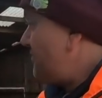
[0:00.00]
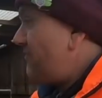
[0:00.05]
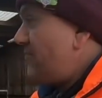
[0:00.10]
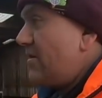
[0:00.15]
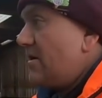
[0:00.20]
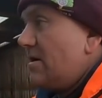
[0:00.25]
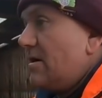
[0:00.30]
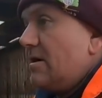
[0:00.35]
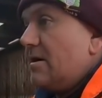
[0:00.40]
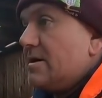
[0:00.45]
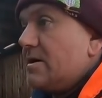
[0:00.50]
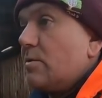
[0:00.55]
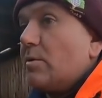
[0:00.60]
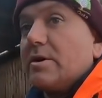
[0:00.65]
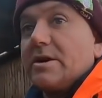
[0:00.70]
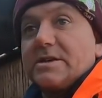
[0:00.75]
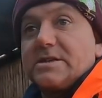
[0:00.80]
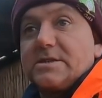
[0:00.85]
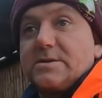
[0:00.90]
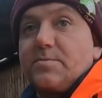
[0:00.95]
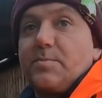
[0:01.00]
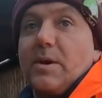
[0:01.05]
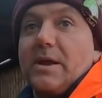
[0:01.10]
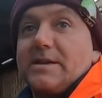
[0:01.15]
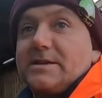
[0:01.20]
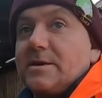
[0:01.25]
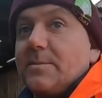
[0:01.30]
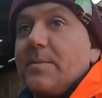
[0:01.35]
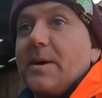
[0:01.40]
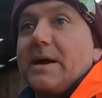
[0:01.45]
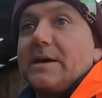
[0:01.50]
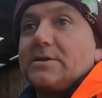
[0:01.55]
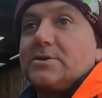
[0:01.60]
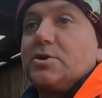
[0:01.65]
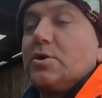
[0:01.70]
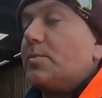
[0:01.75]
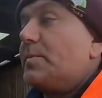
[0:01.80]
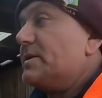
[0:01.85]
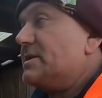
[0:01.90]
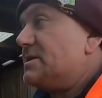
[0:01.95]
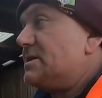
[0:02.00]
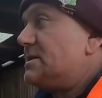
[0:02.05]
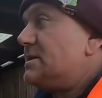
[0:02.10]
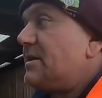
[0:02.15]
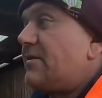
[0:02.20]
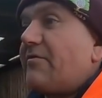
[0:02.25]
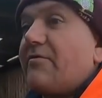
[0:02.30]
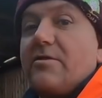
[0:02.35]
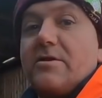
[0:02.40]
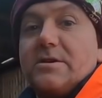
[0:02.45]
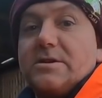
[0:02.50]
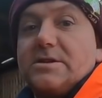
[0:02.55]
you want to split a batch up into different